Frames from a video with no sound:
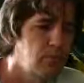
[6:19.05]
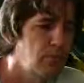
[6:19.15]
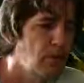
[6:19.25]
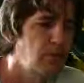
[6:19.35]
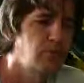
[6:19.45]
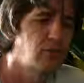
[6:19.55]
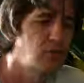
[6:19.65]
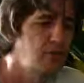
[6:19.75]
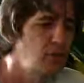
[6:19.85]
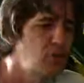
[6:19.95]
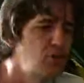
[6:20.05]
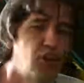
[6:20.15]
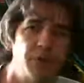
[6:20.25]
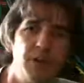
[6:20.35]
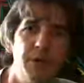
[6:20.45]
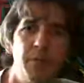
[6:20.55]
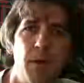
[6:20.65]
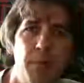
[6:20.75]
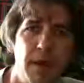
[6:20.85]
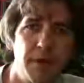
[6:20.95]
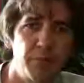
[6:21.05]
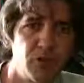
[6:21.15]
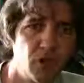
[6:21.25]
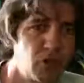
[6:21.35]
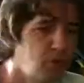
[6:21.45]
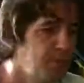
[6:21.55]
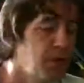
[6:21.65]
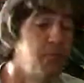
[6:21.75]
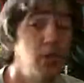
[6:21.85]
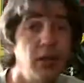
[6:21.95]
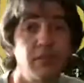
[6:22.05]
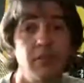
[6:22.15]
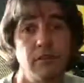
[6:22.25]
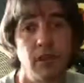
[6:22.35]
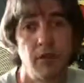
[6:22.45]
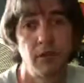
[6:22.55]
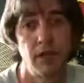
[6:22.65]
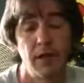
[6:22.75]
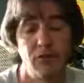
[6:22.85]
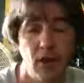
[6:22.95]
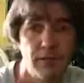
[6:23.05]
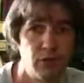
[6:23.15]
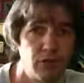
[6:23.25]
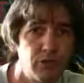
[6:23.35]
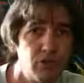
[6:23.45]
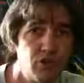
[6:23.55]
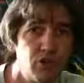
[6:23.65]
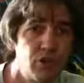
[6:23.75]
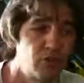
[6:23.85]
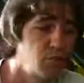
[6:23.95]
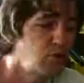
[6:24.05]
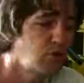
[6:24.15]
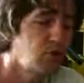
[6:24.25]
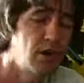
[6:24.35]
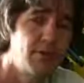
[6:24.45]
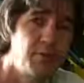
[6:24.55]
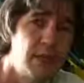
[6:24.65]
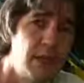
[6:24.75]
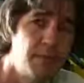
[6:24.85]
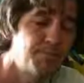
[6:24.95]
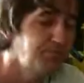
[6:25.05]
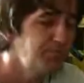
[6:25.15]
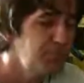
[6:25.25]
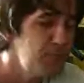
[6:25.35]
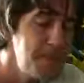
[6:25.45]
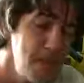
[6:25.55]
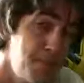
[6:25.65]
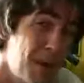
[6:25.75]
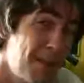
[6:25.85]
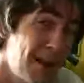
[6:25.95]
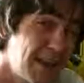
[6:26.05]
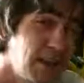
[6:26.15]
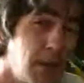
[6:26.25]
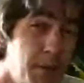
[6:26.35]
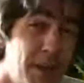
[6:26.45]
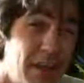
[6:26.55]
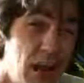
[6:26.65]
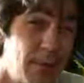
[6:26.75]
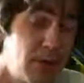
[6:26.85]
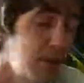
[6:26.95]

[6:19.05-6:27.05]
I think this will be a huge help keeping my bike secure. Plus, I'm going to have traveler's insurance, which will cover me, my bike, and my camera.